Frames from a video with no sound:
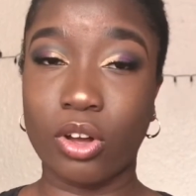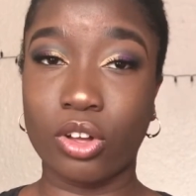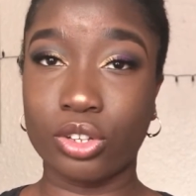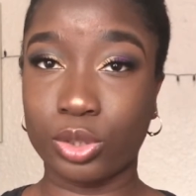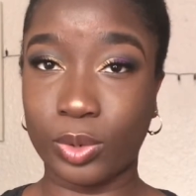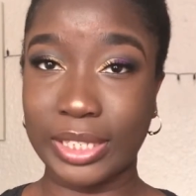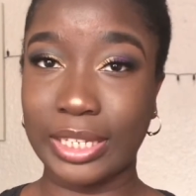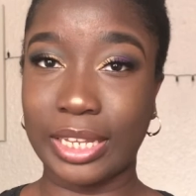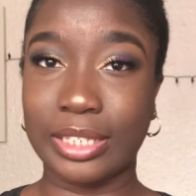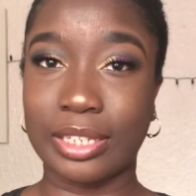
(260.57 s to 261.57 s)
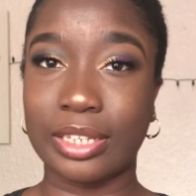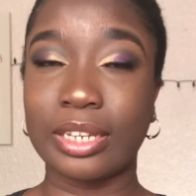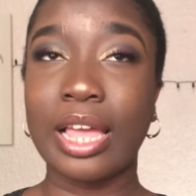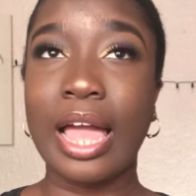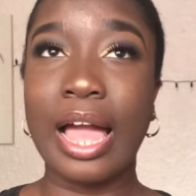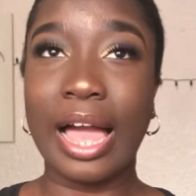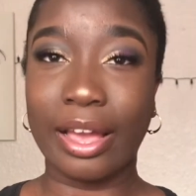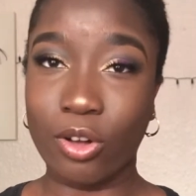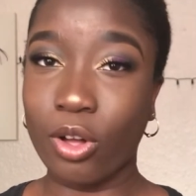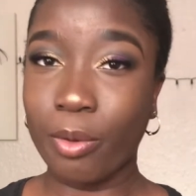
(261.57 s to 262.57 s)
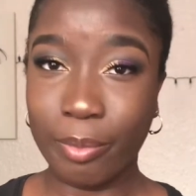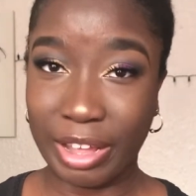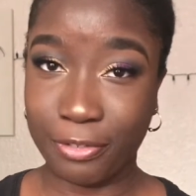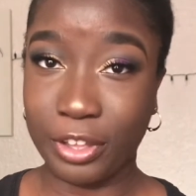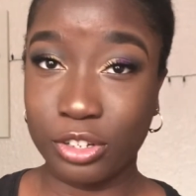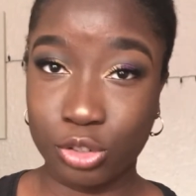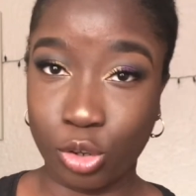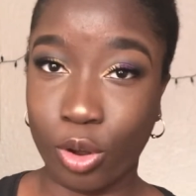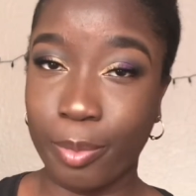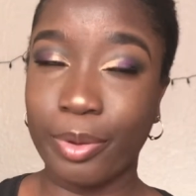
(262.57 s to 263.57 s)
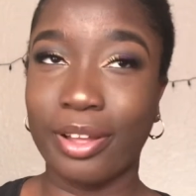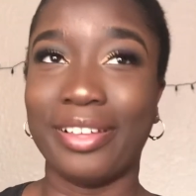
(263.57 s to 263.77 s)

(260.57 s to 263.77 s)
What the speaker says: 2018, I got my first job.